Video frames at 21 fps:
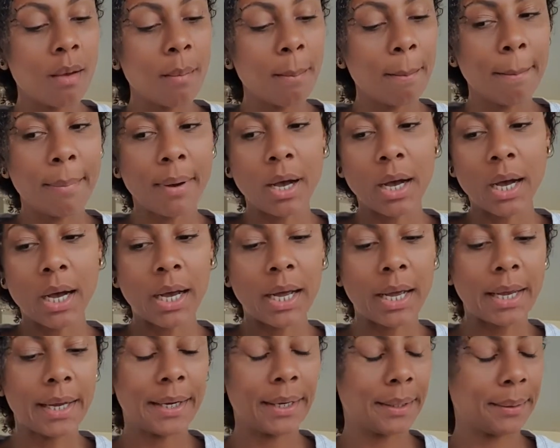
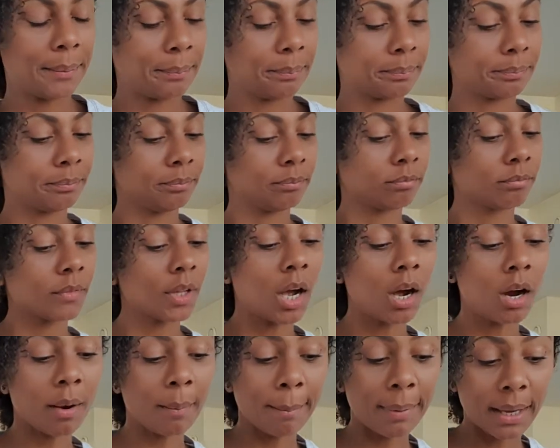by
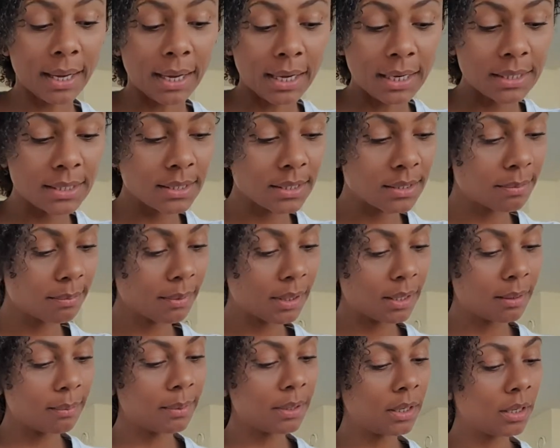our past,
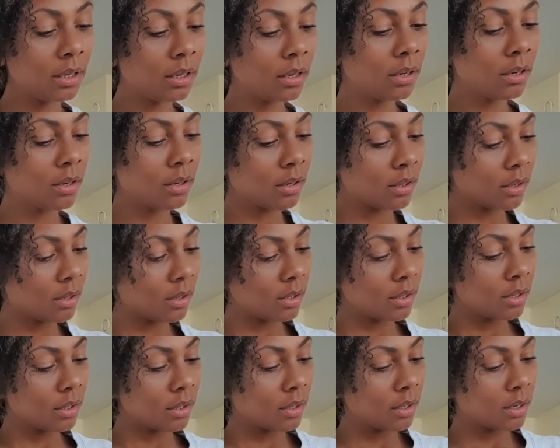maybe.
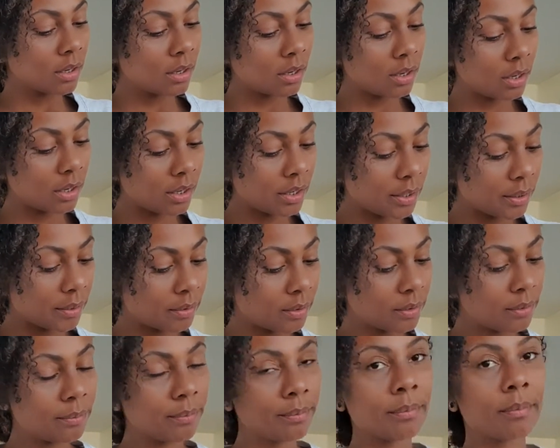
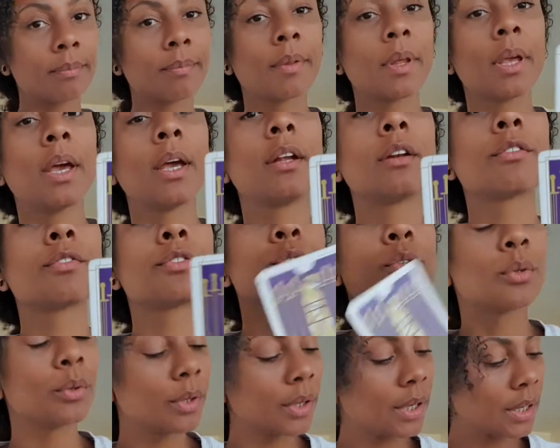Eight of
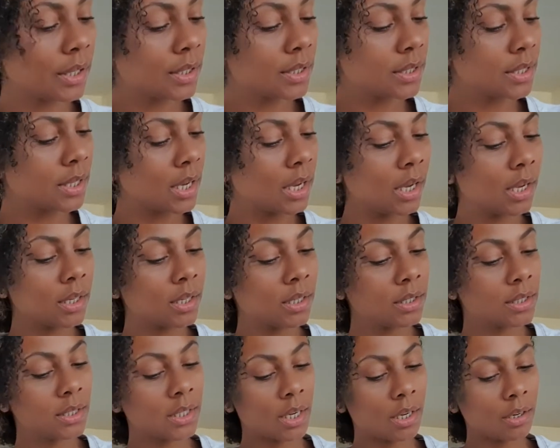Swords, the
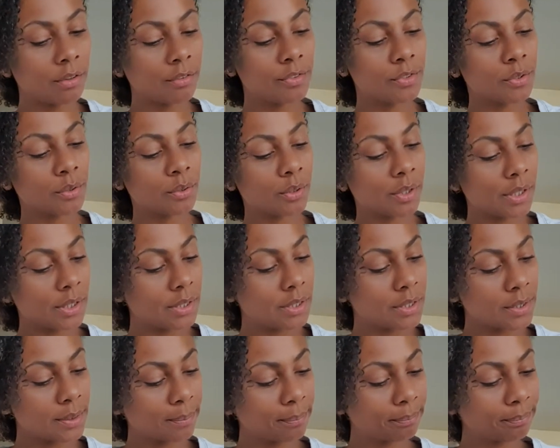Ten of
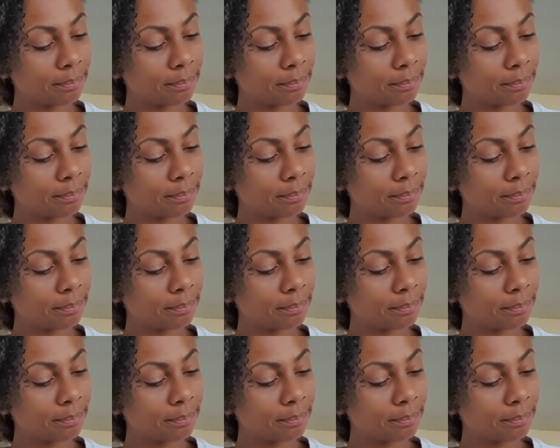Swords.